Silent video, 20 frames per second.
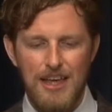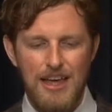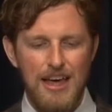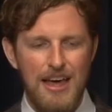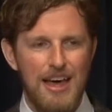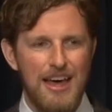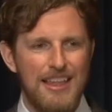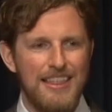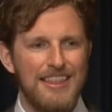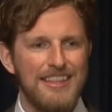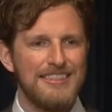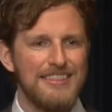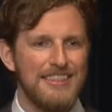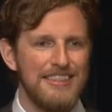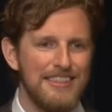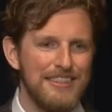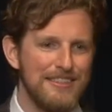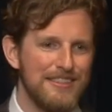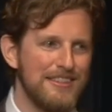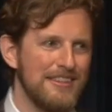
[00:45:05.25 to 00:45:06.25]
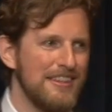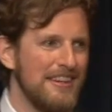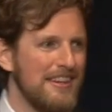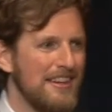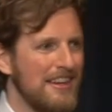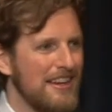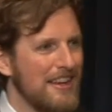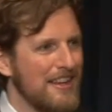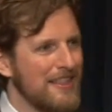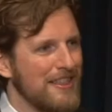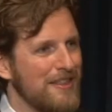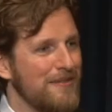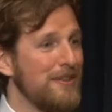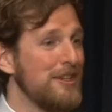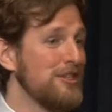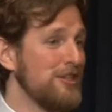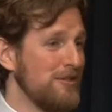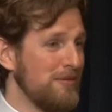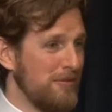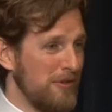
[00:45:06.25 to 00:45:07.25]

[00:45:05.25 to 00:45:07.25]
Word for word: Uh, this is the vision of